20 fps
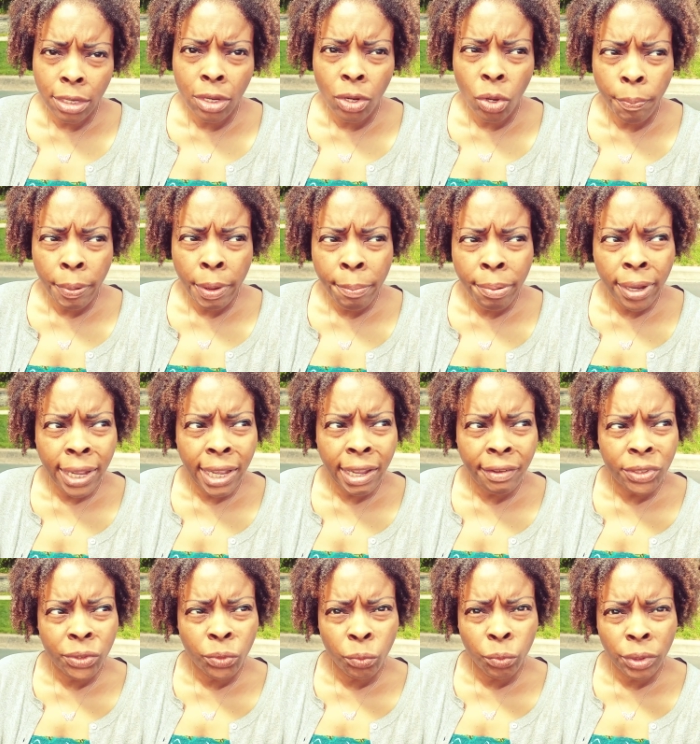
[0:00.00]
People
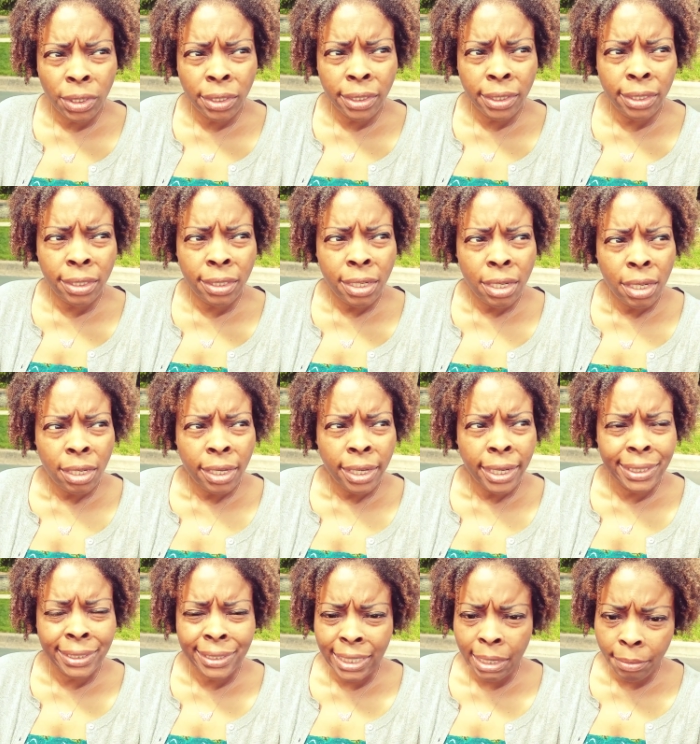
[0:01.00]
have to really
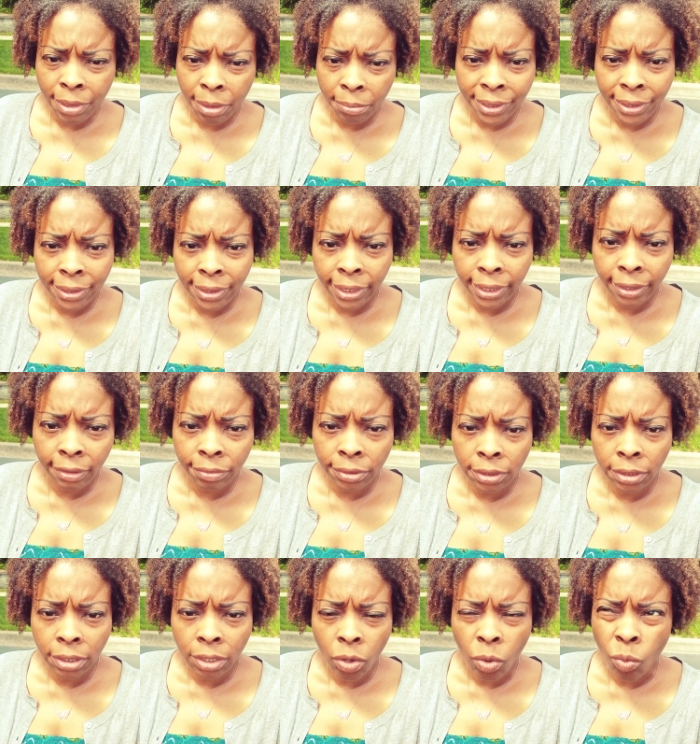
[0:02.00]
examine
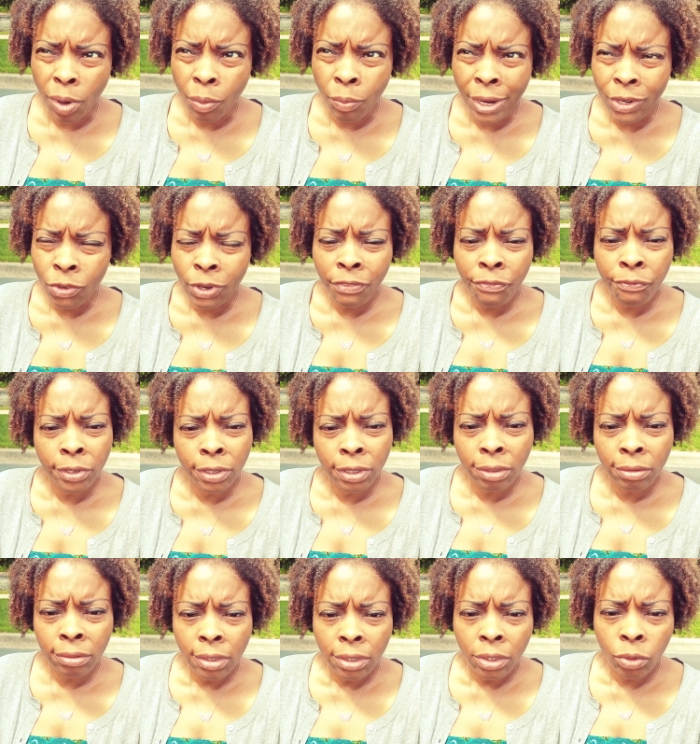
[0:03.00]
themselves. Why do I
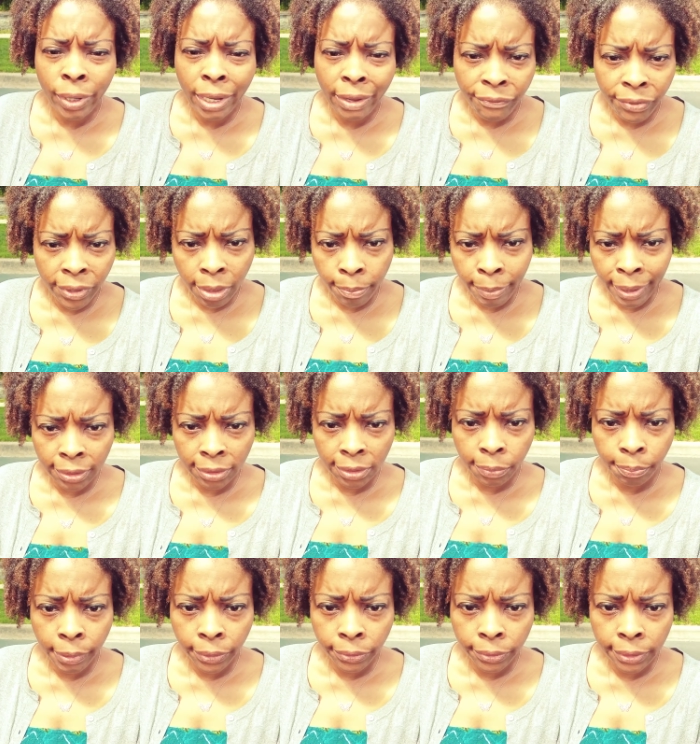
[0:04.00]
feel the way I feel about this
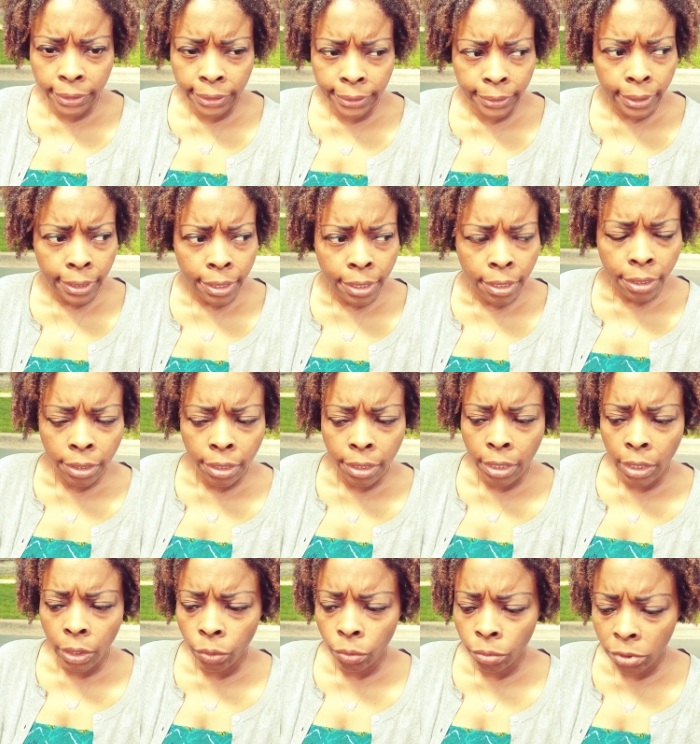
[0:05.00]
person?
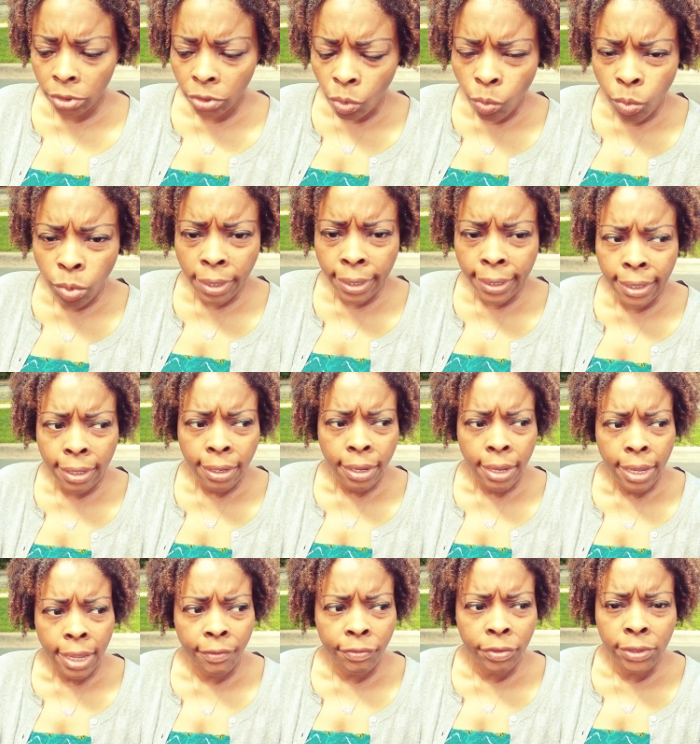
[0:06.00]
So what
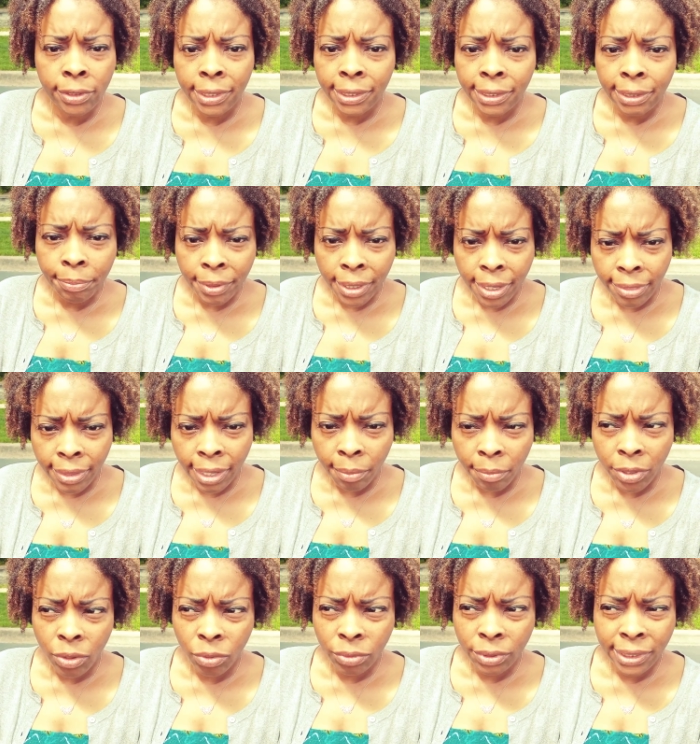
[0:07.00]
if you see something in
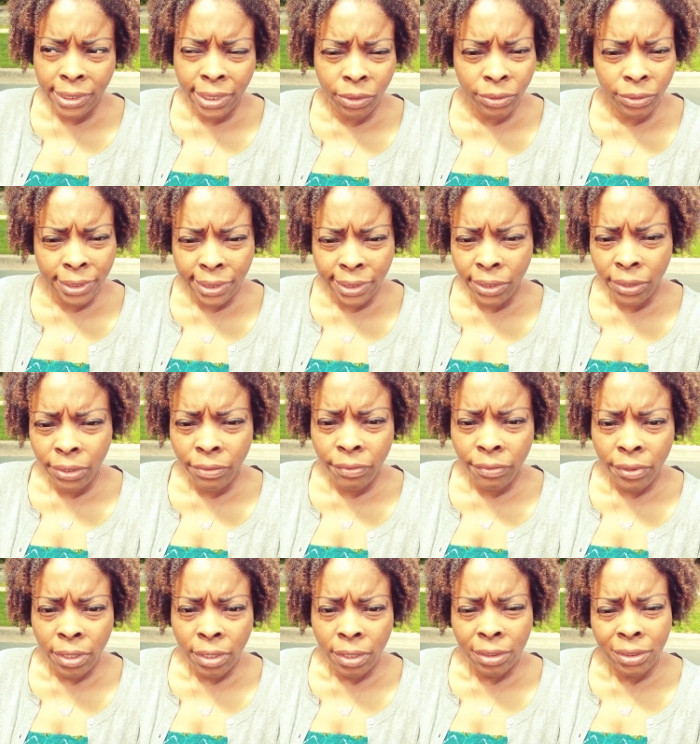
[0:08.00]
them you don't see in yourself?
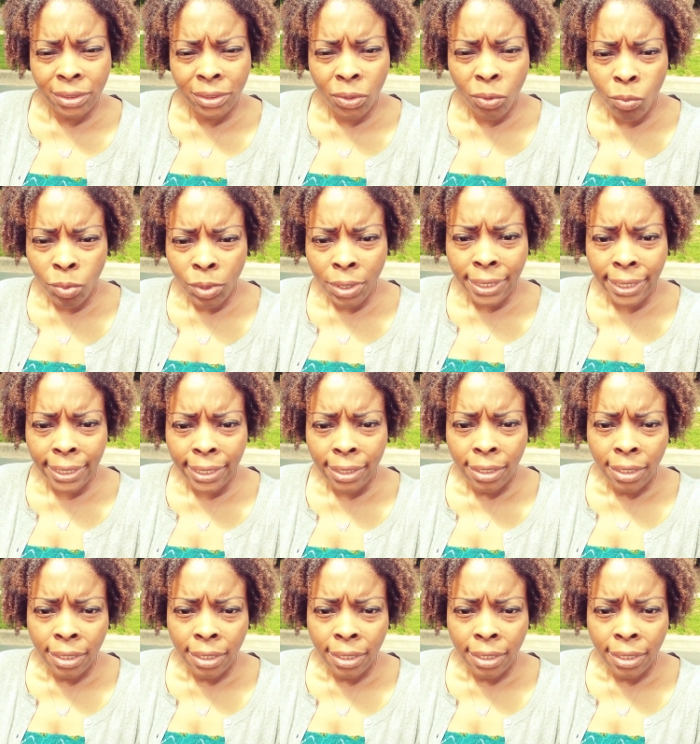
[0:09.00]
So what?